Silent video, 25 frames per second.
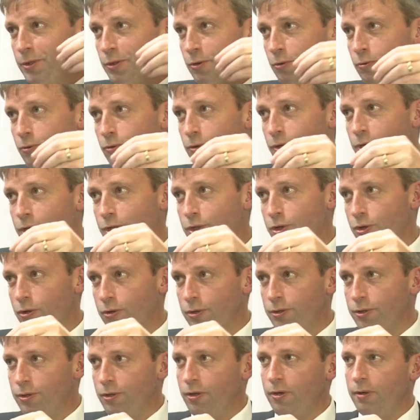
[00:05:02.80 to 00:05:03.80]
to
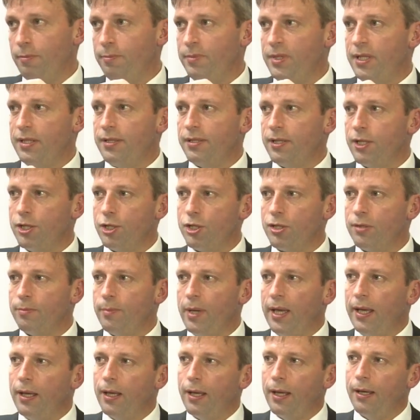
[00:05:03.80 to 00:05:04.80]
short-term decision
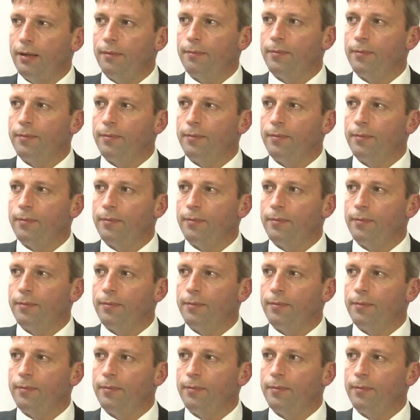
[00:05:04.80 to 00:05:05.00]
making.